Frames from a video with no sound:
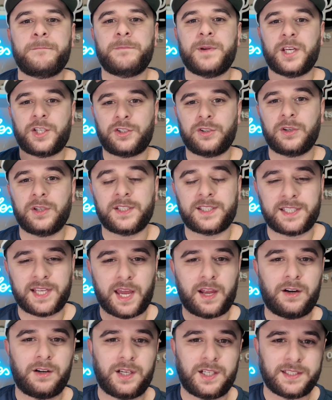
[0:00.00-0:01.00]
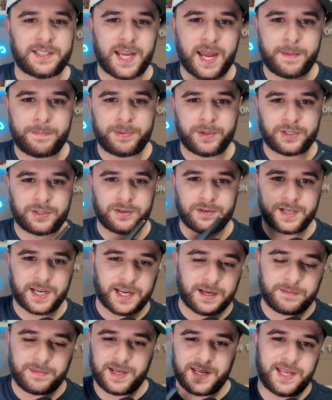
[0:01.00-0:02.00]
make sure you go to Seattle on Tap. Put your
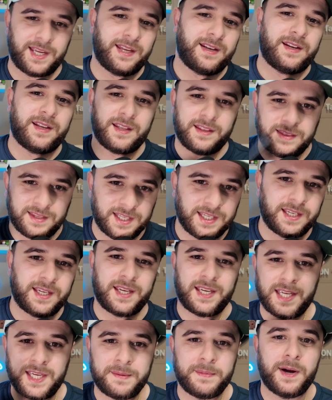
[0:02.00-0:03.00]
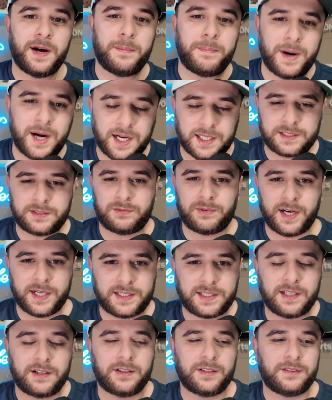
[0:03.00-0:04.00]
name in the email box
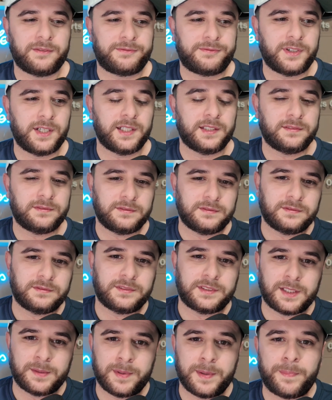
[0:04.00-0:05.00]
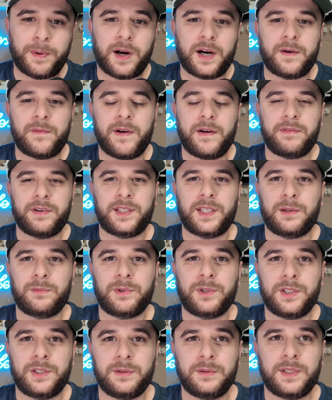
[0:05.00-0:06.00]
right there in the front. That'd be part of everything
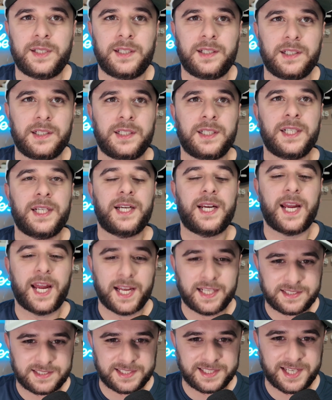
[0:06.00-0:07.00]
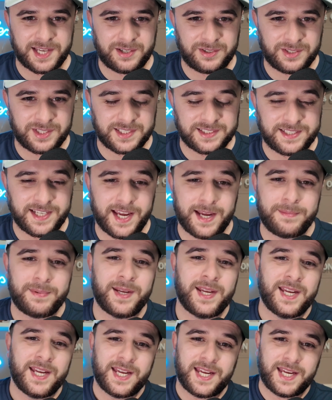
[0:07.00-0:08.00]
we're doing here at Seattle on Tap.
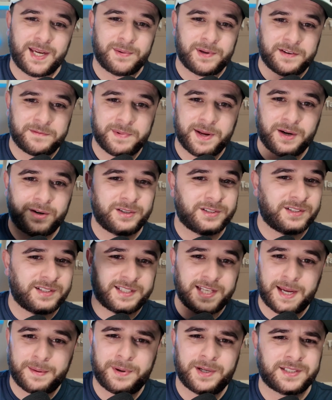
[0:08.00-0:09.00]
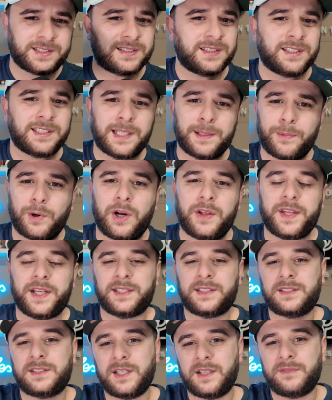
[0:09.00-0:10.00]
And we have Mariners on Tap, Huskies on Tap, all
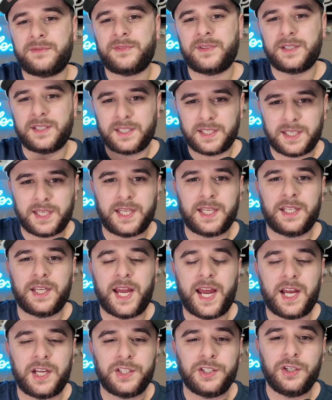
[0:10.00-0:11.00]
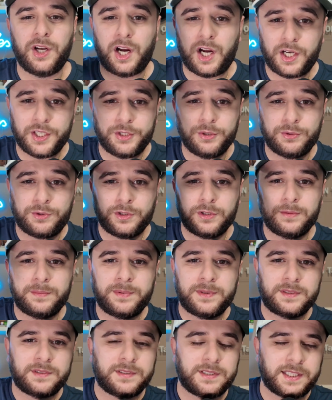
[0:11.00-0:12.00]
that stuff on YouTube.
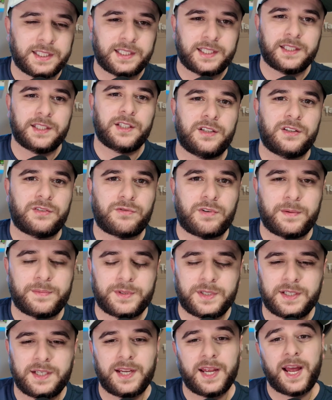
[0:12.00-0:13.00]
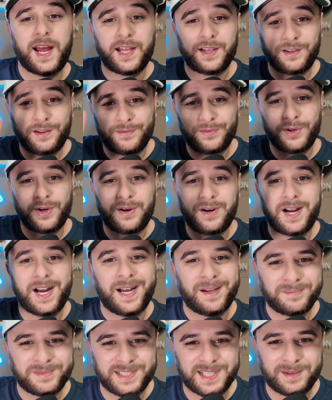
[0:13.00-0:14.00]
Link description. I love y'all.
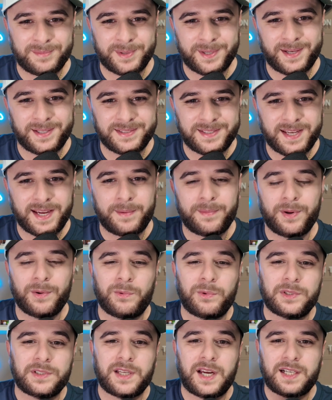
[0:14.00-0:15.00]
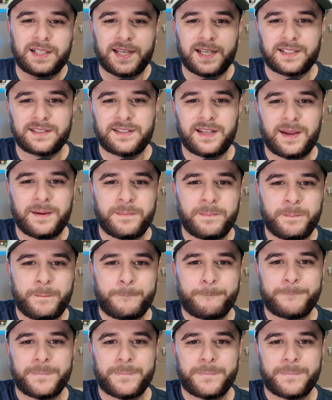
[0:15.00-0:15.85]
I'm Sammy on Tap, and we'll talk next time.